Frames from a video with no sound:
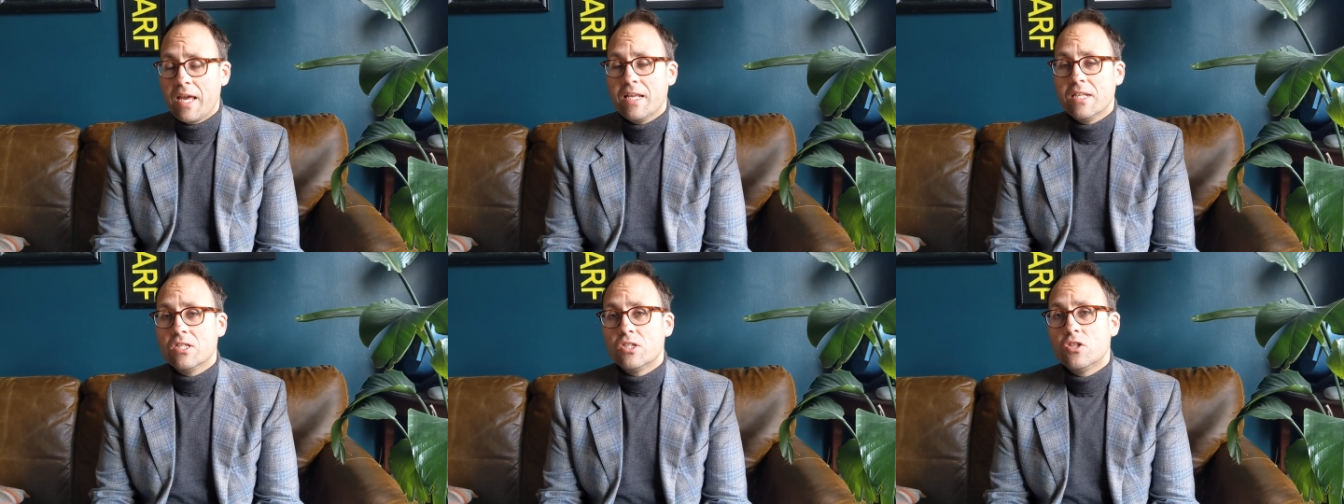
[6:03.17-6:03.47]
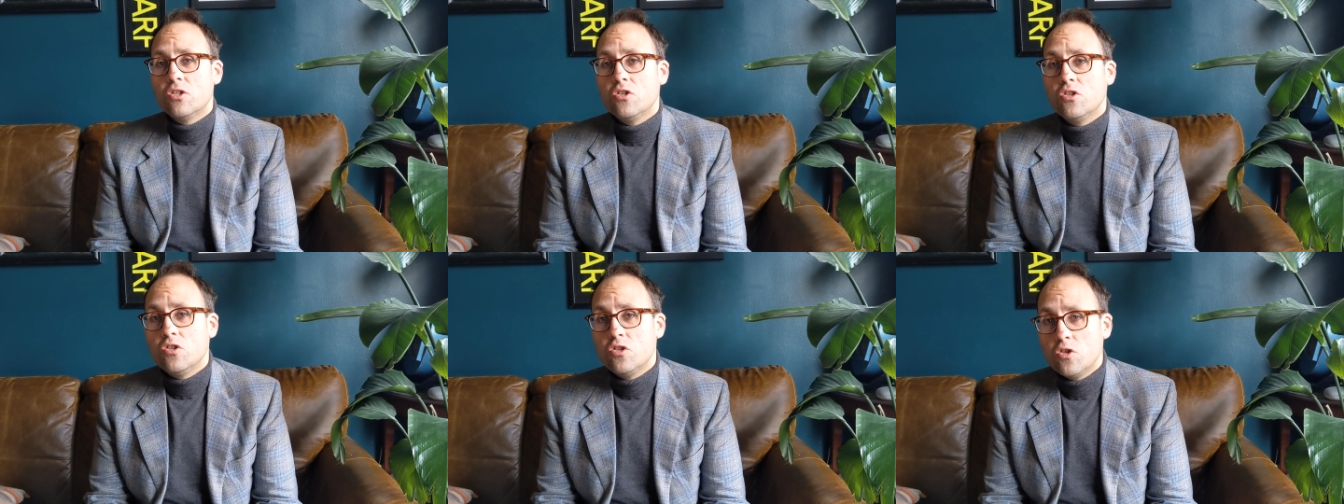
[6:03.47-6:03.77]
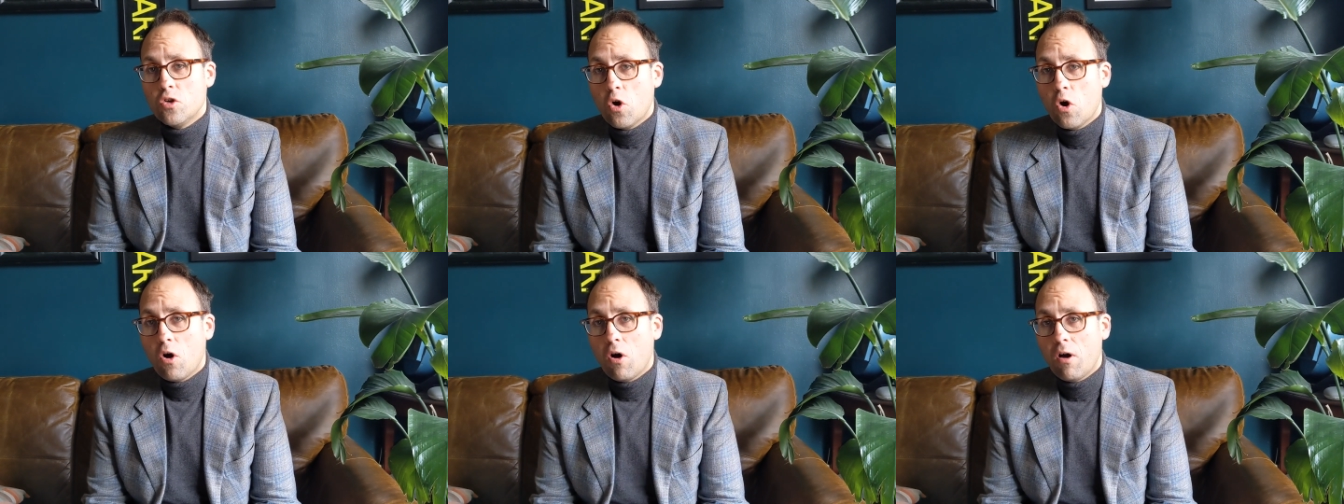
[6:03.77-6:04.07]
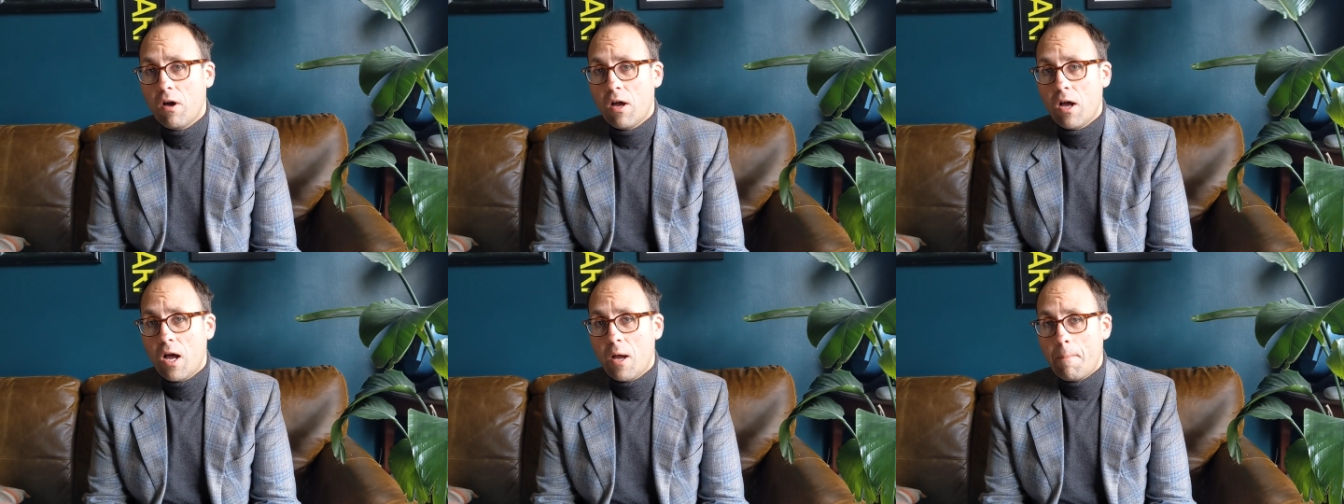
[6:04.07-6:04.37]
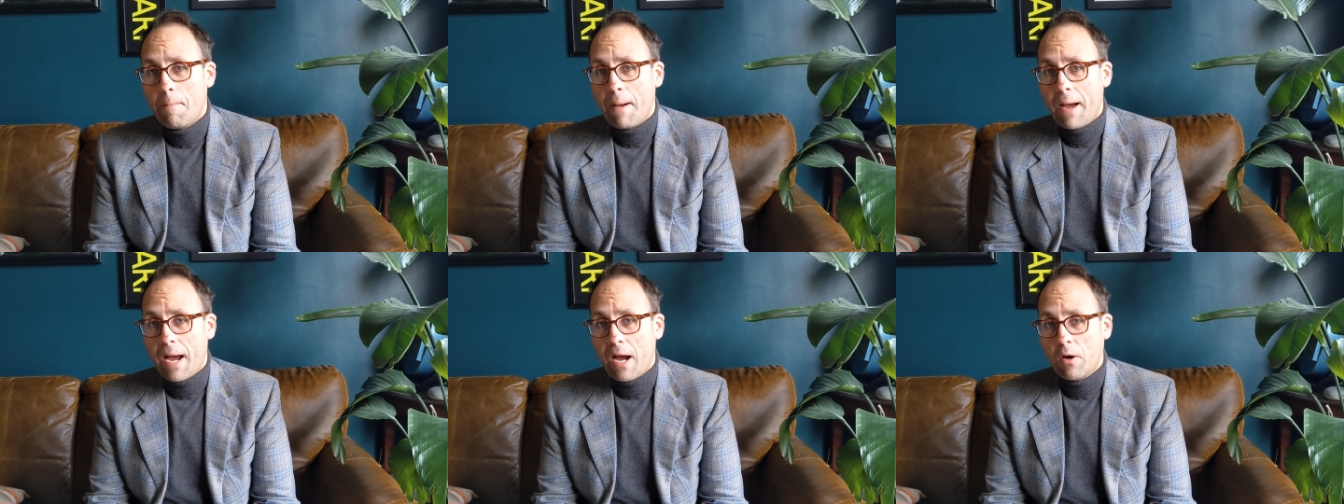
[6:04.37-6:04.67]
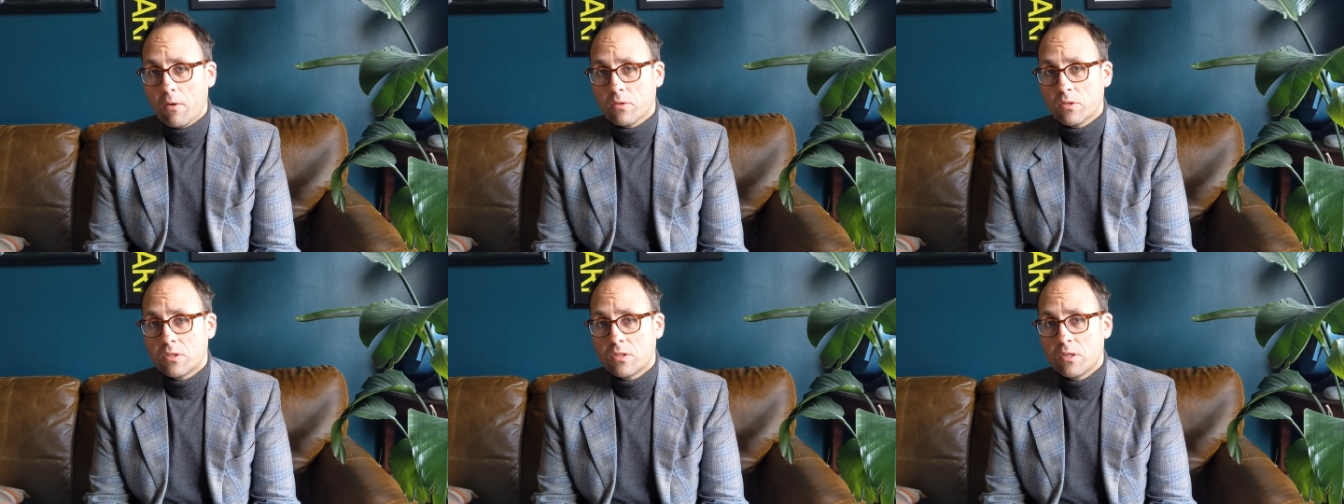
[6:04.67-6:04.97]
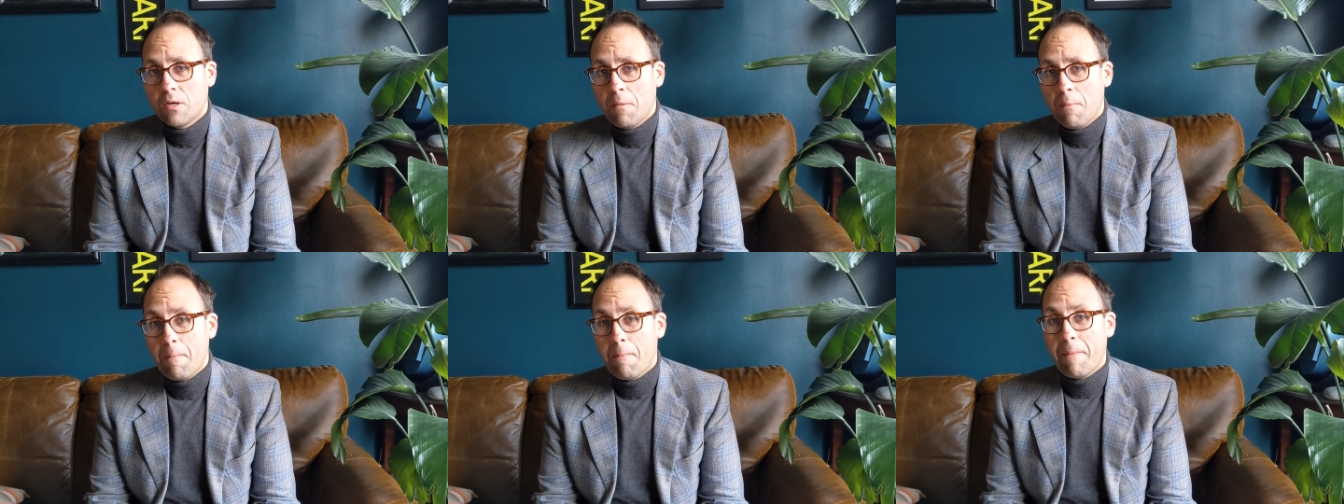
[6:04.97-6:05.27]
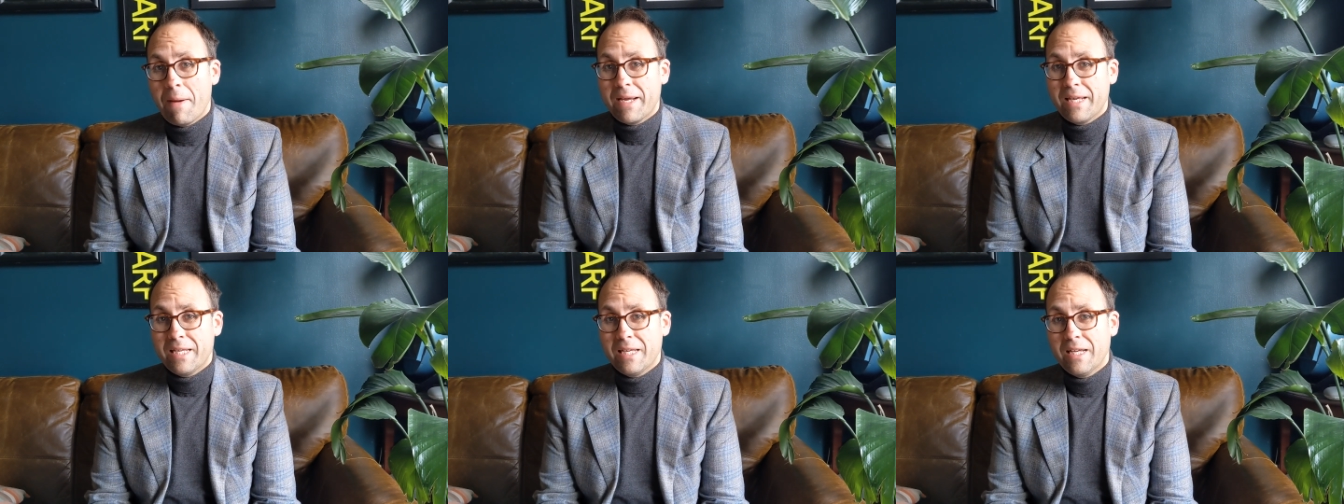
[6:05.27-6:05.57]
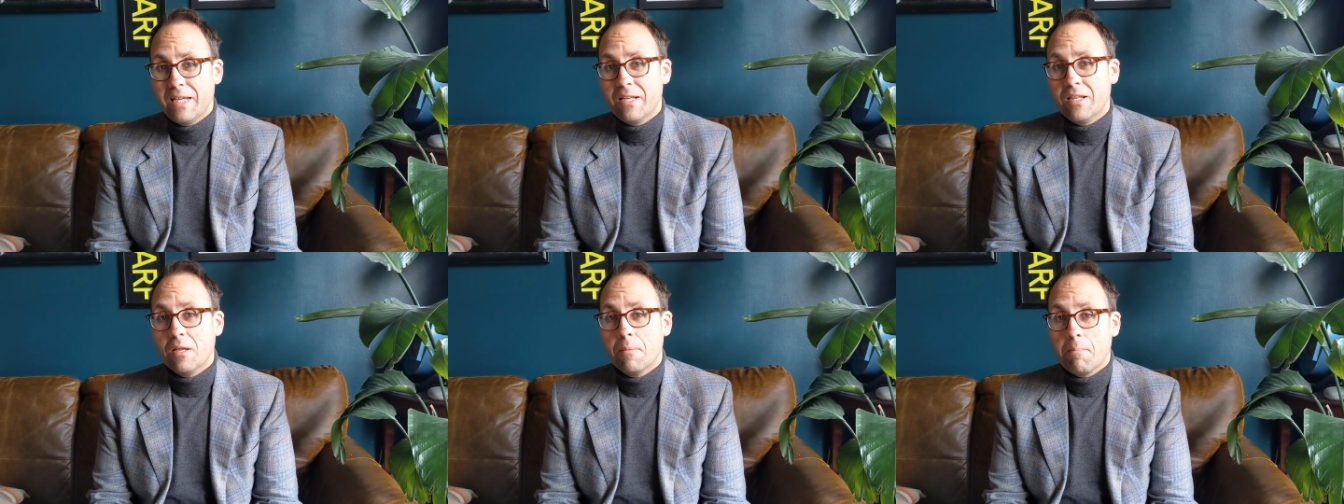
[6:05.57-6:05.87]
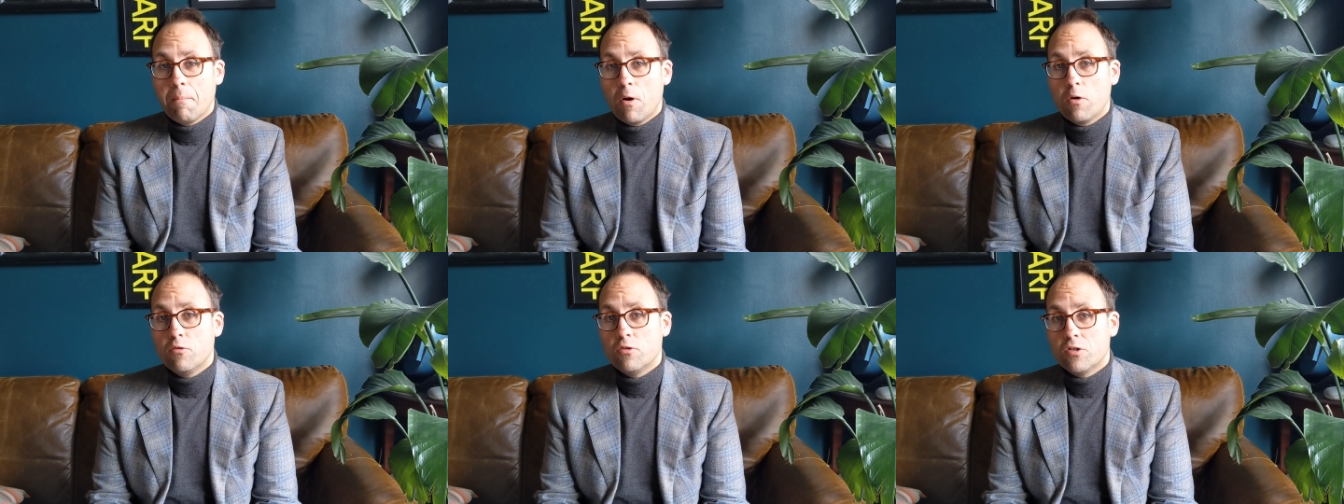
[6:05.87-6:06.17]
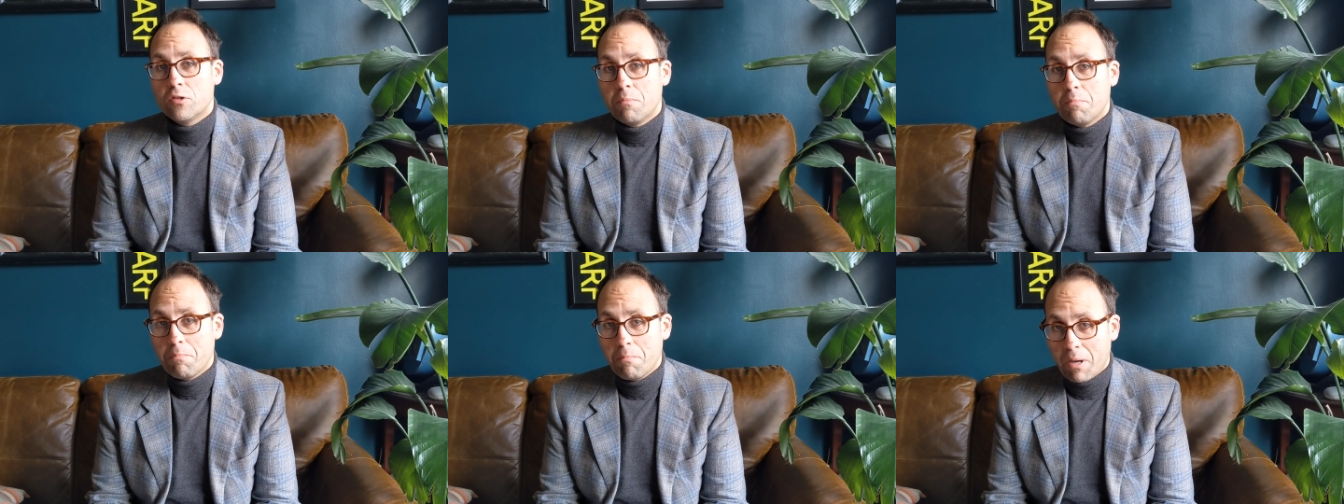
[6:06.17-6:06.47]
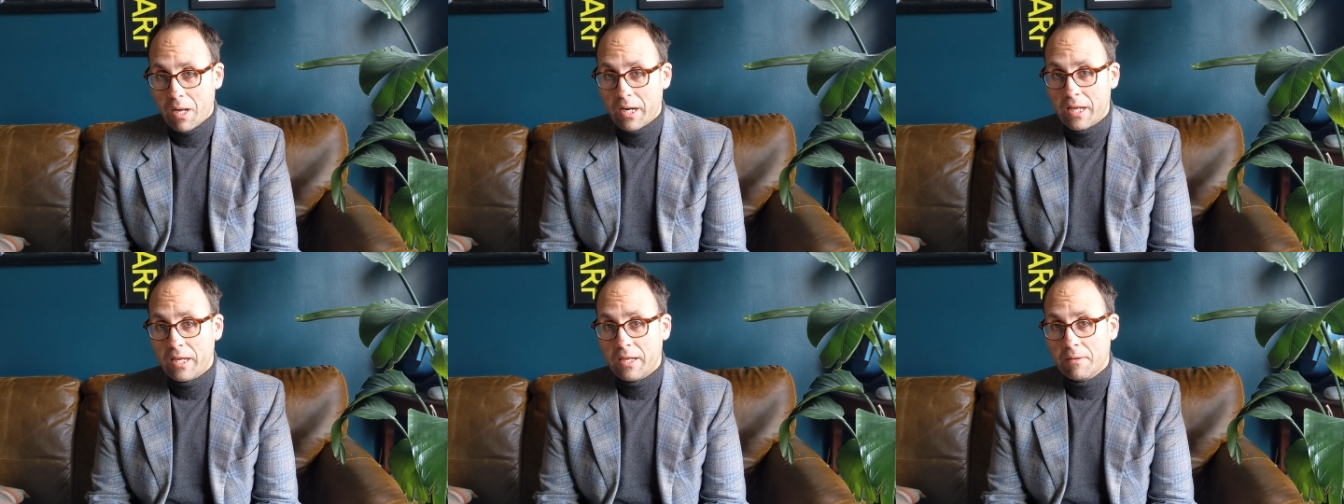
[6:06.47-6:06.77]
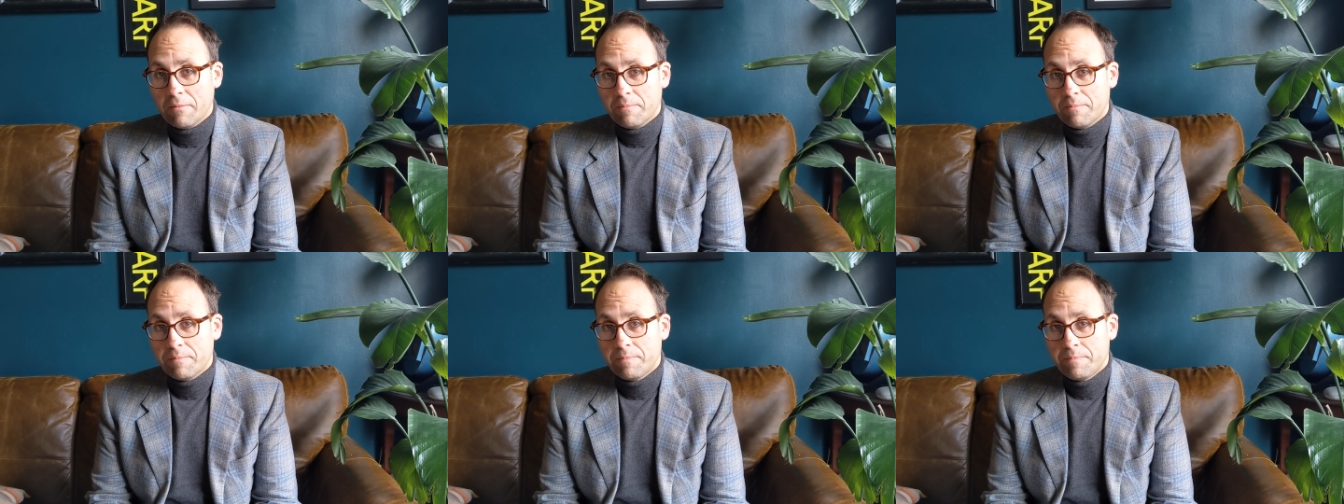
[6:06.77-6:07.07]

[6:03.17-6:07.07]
It's not about making the most money.